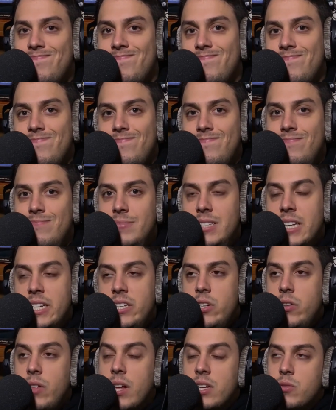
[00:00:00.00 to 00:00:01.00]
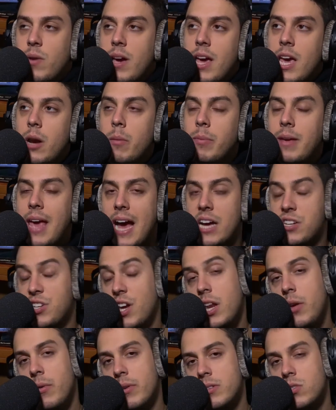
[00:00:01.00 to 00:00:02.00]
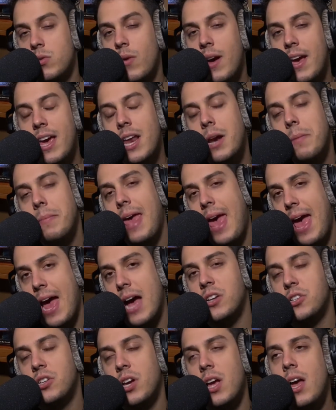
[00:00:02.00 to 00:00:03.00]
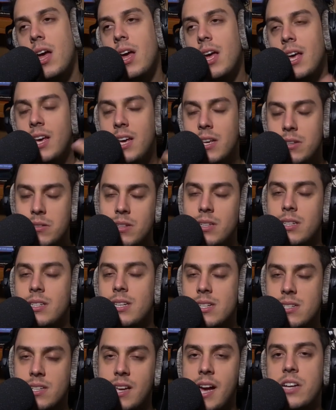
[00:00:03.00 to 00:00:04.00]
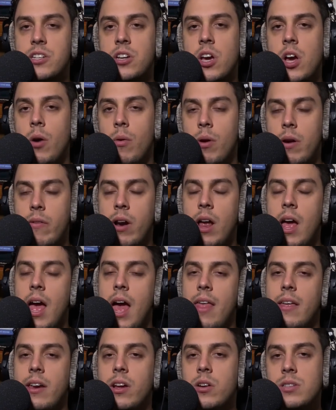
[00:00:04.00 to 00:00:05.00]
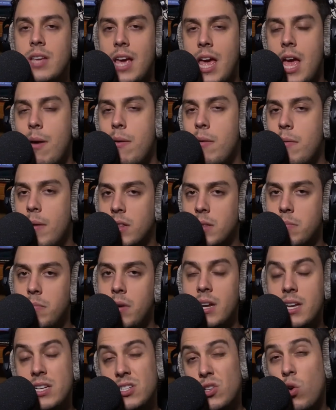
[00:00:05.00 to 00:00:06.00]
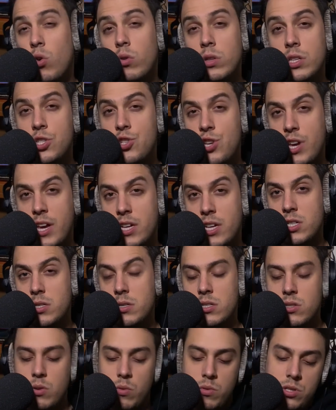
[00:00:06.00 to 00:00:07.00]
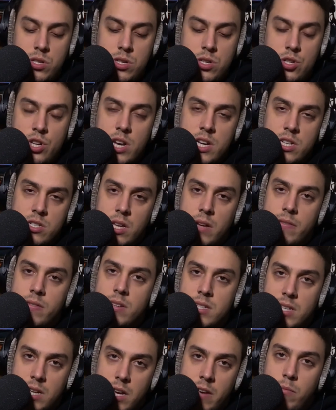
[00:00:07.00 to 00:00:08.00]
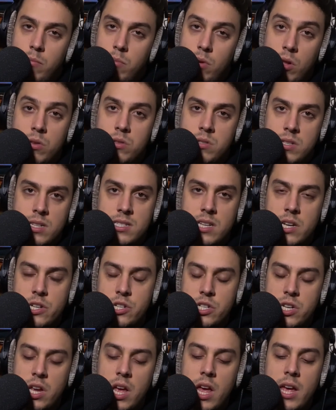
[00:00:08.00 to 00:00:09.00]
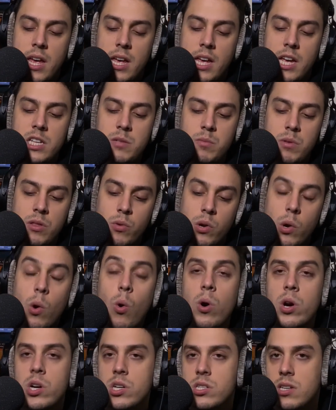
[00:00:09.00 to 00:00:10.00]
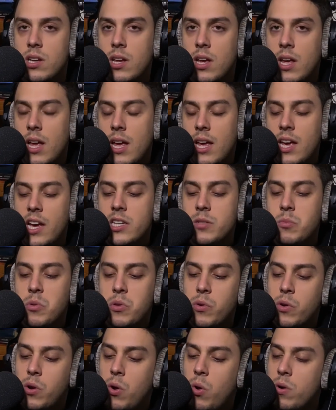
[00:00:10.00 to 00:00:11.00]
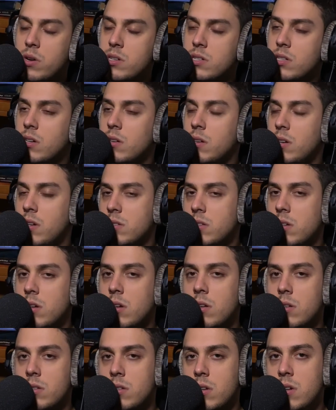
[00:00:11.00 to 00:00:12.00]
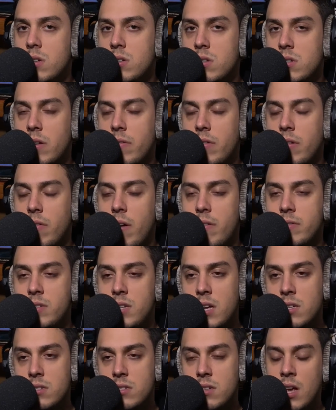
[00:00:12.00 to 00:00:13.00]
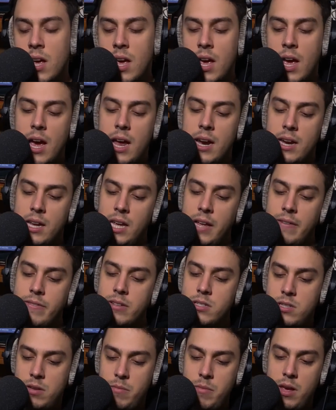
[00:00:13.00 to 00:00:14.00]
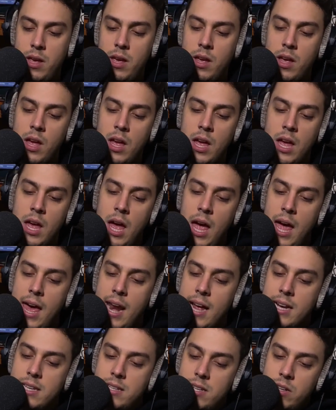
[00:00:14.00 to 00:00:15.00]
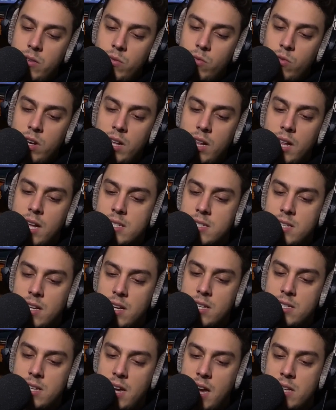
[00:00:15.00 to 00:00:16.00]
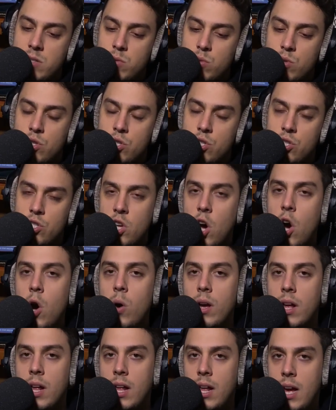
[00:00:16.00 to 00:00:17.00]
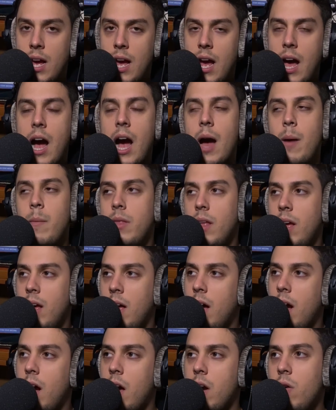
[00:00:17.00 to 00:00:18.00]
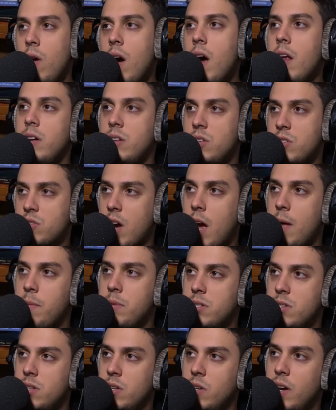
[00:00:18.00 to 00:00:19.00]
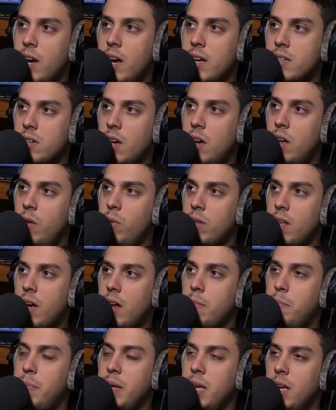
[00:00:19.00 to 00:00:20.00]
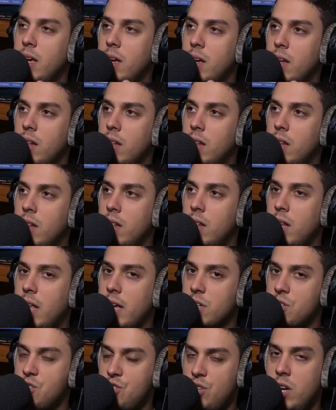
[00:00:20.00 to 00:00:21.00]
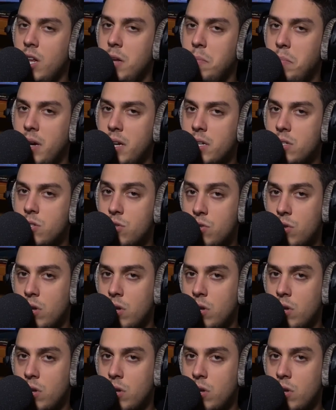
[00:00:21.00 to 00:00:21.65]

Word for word: didn't do that. So I hand him cash. Anyways, so I hand him cash. He gives me, he takes the cash, whatever. And then he goes to hand me back the money. It's only change. only just change left because I gave him close to exact change. He gives me three quarters. He gives me three quarters. He goes, he's here, here's your seventy-five cents. And he gives it to me. And I didn't realize that his hands were so, I, I don't know how to describe this to you guys uh, without it being like shitty, but it's true.